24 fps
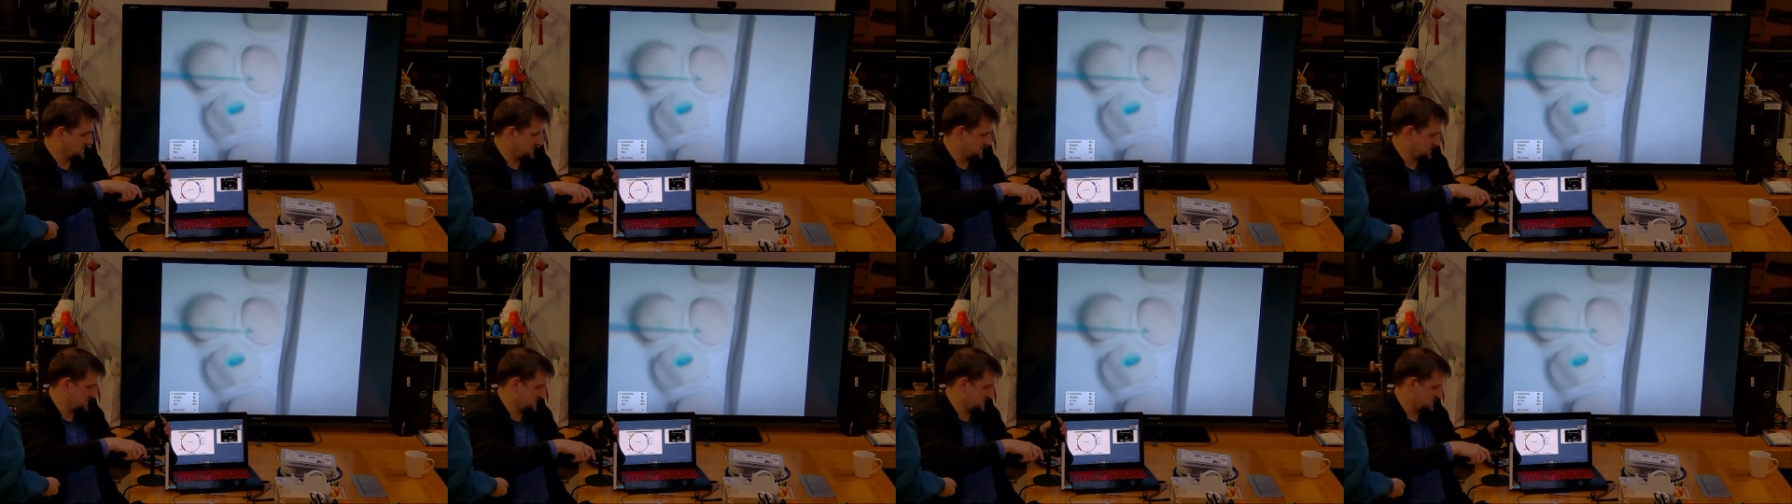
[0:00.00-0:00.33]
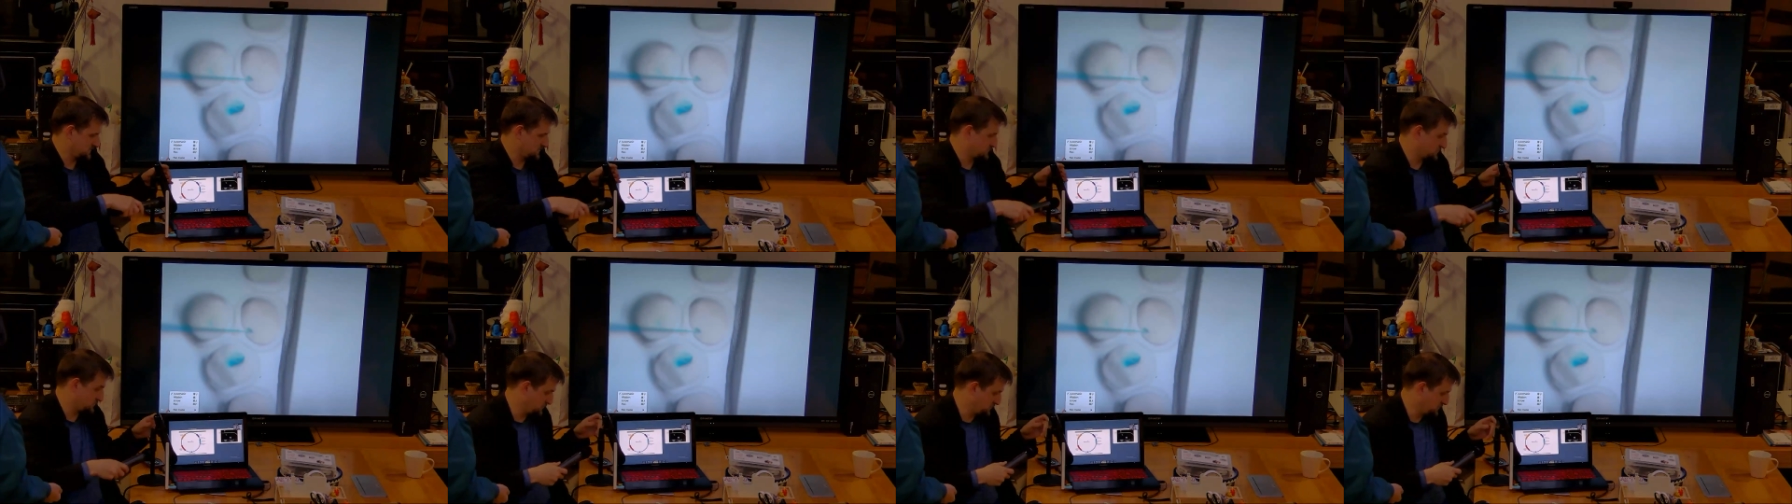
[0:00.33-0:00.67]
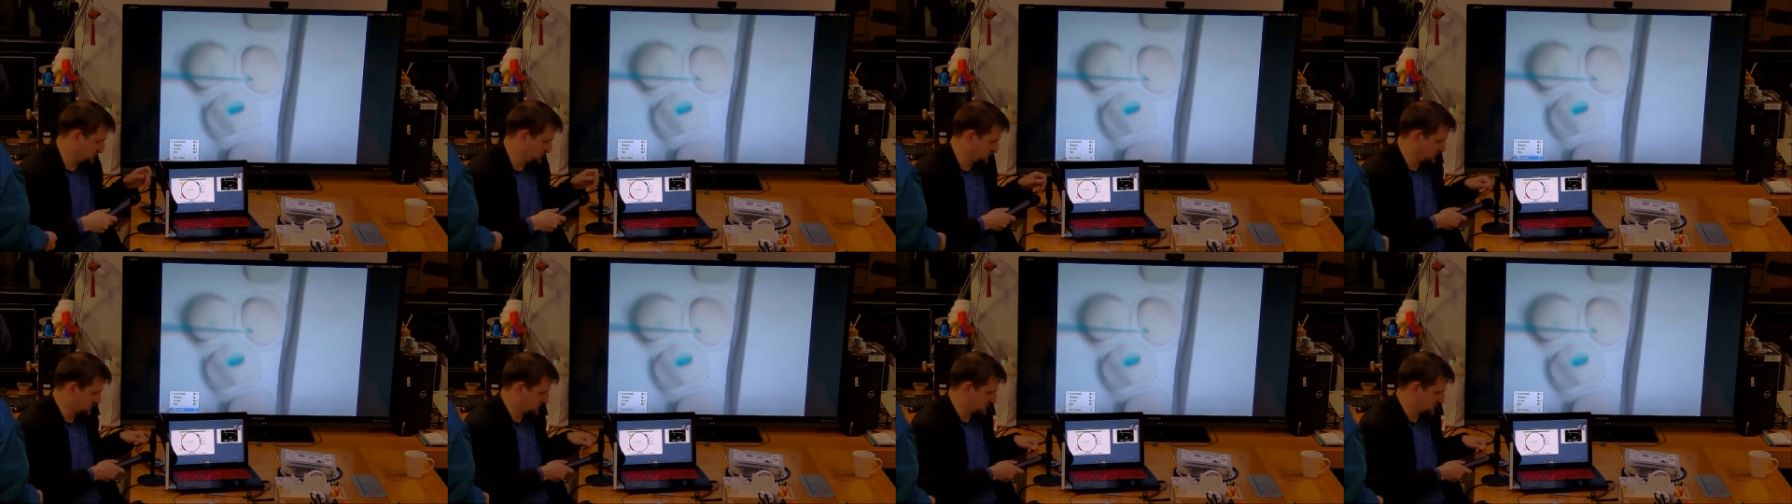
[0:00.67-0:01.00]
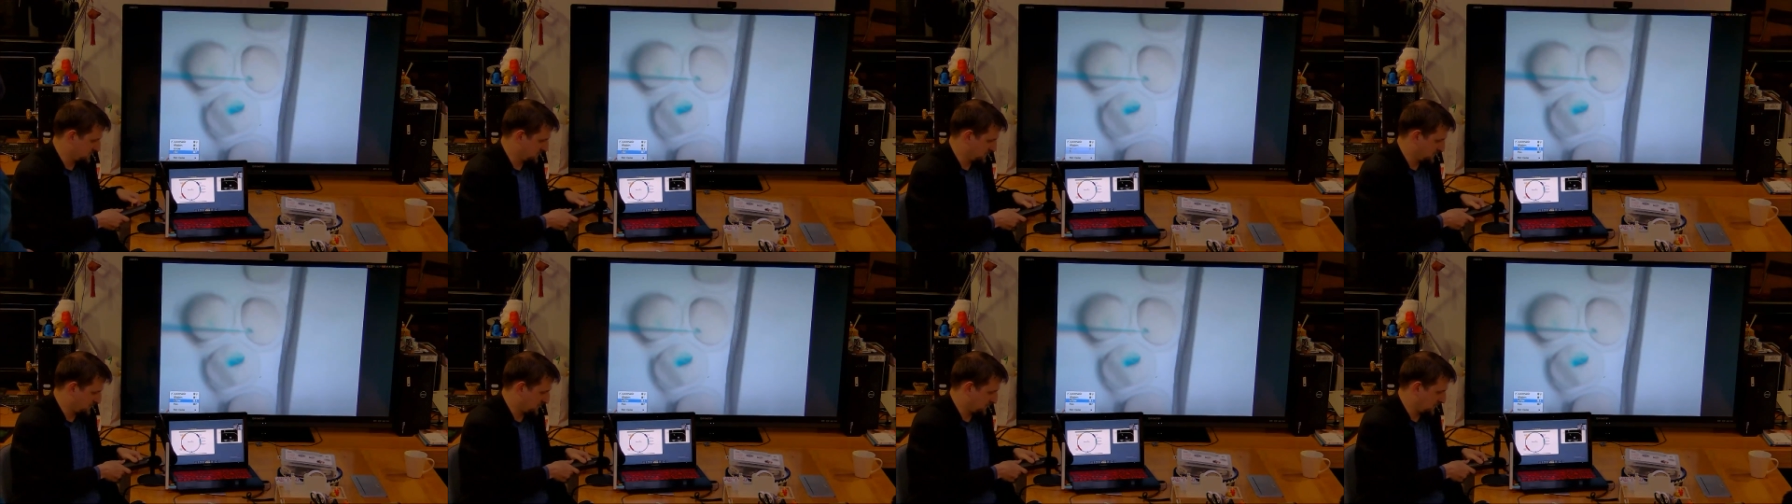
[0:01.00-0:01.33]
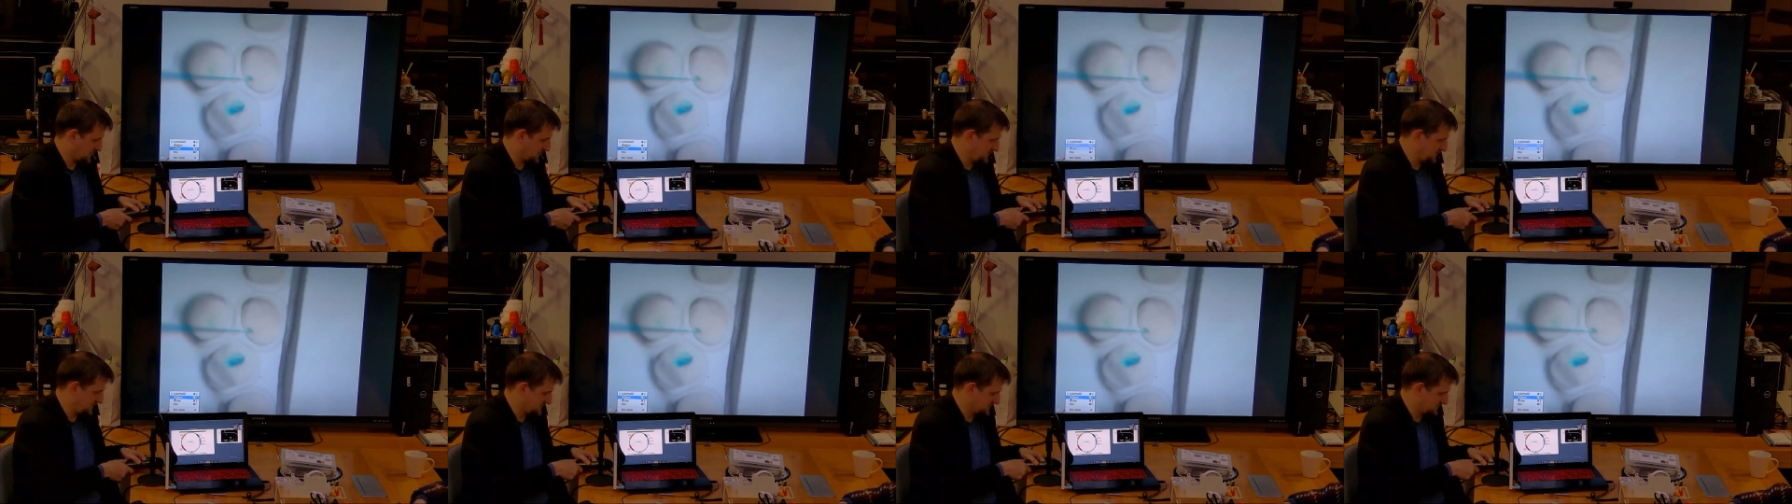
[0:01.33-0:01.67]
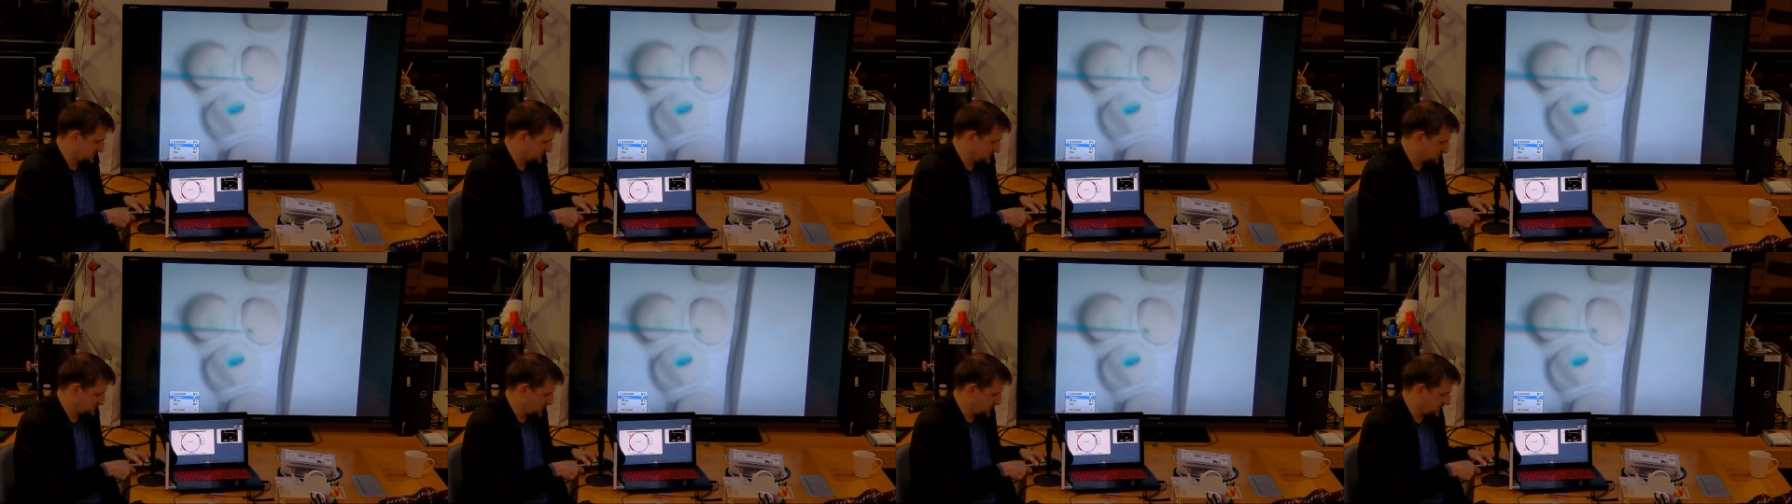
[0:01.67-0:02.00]
Two. Okay. Try
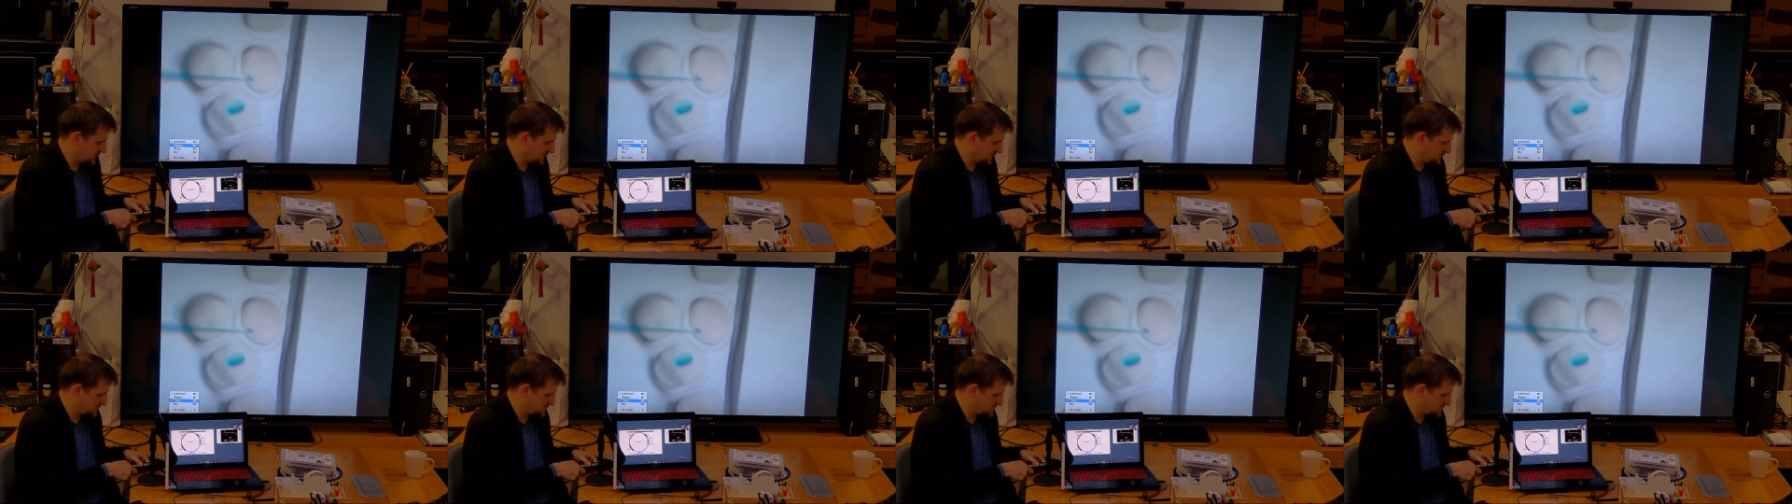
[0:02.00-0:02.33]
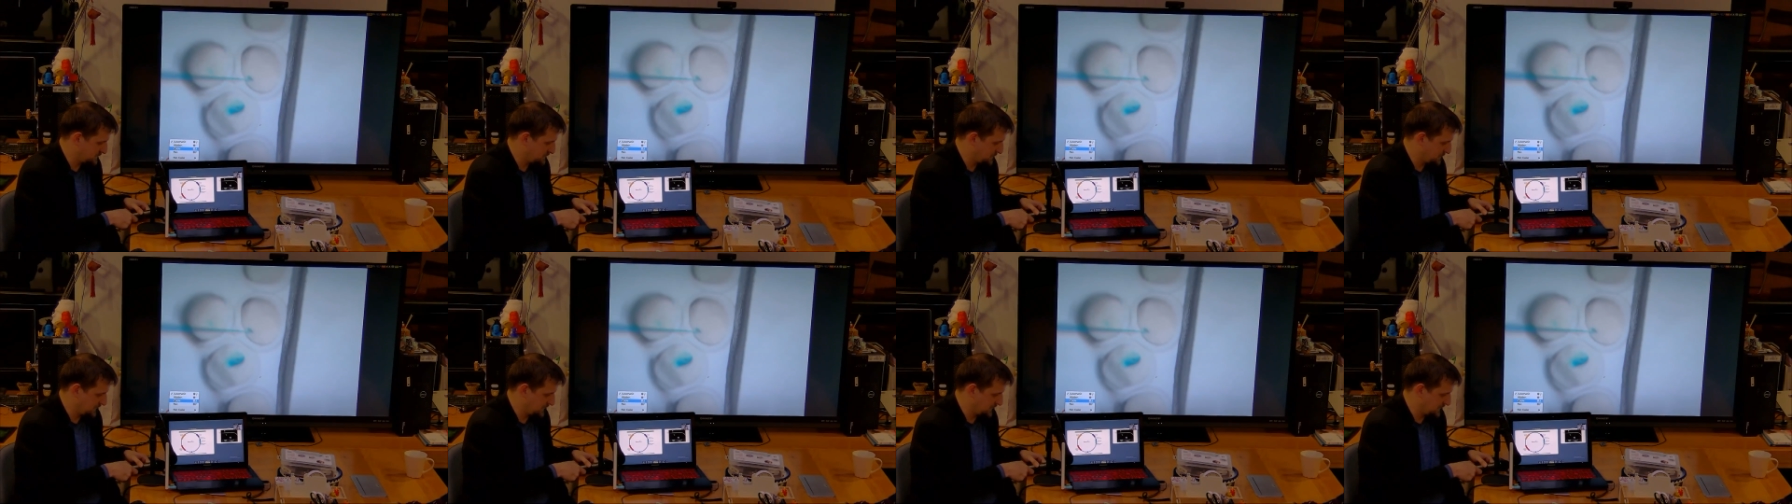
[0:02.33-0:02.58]
again, Bella.